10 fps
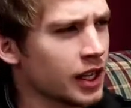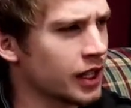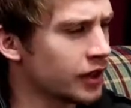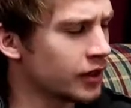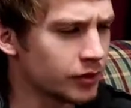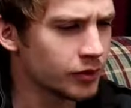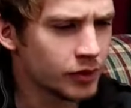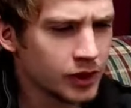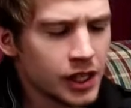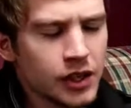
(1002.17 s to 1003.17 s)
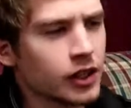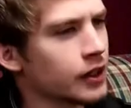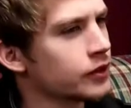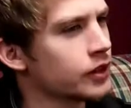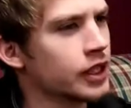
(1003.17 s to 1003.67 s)
And year
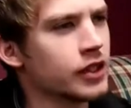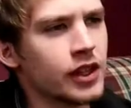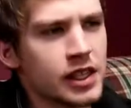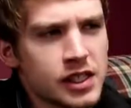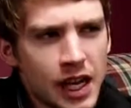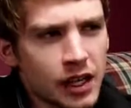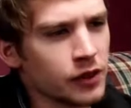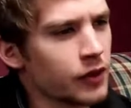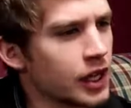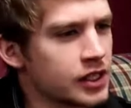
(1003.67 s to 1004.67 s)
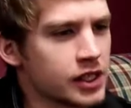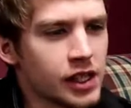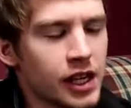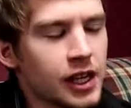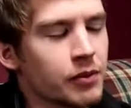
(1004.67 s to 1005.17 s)
after year, they sacrificed
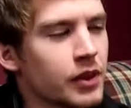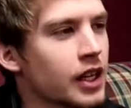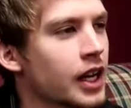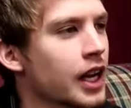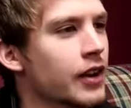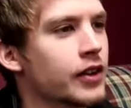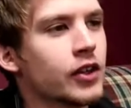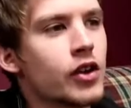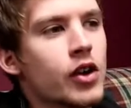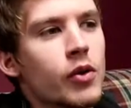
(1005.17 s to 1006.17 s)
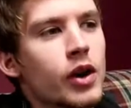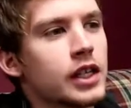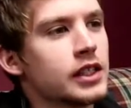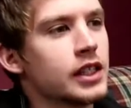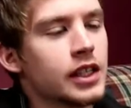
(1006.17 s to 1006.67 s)
this lamb, having no
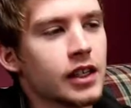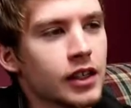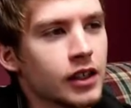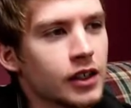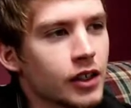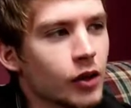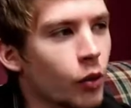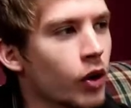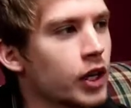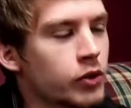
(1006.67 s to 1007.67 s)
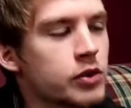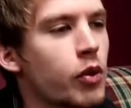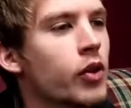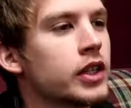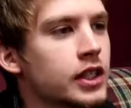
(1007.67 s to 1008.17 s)
idea what it was
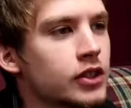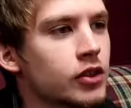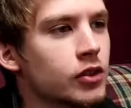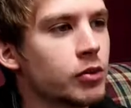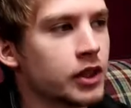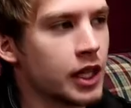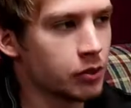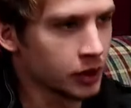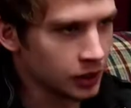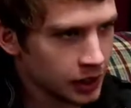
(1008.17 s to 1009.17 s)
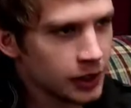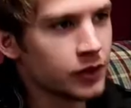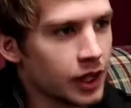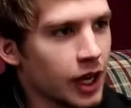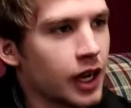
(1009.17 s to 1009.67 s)
pointing to, but they
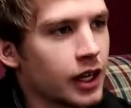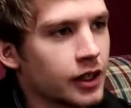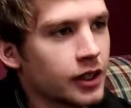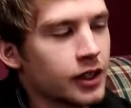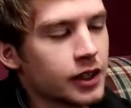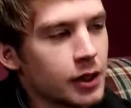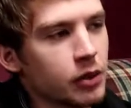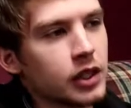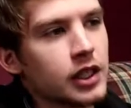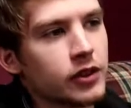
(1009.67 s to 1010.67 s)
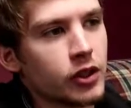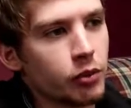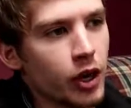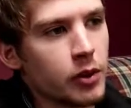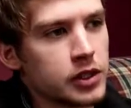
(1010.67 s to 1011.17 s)
believed God they believed in the
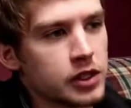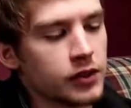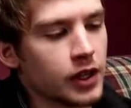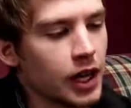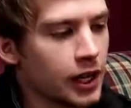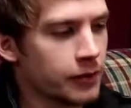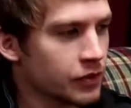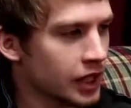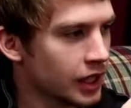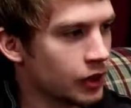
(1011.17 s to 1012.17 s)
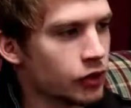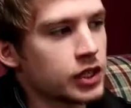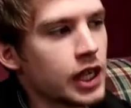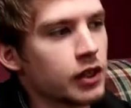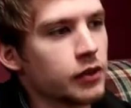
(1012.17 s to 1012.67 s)
promises of God, and
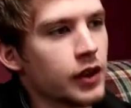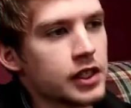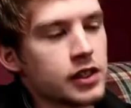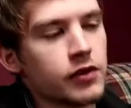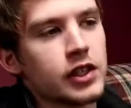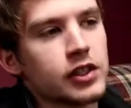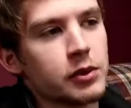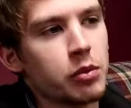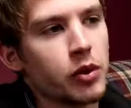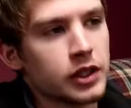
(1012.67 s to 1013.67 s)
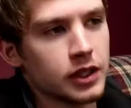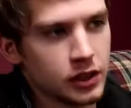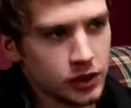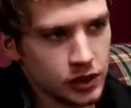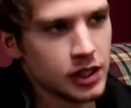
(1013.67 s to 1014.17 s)
those sacrifices eventually
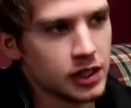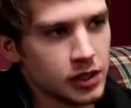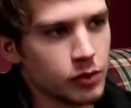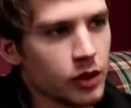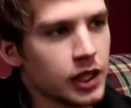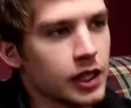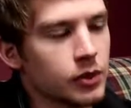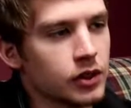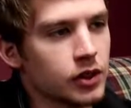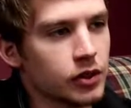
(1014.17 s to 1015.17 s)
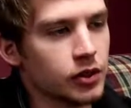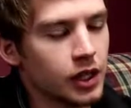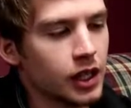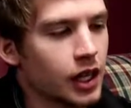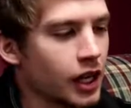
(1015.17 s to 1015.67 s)
pointed to Jesus and what he would do.